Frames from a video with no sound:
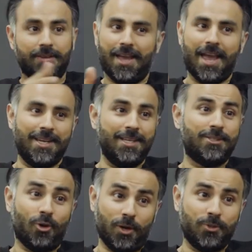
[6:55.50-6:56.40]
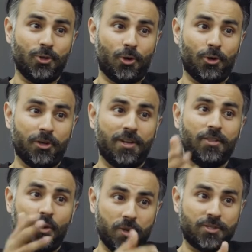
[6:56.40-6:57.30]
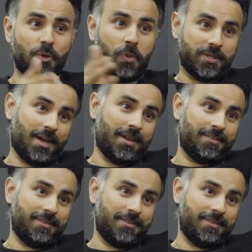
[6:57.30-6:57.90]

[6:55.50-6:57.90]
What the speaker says: Hey, you need to call him Jordan the Wizard Wizard.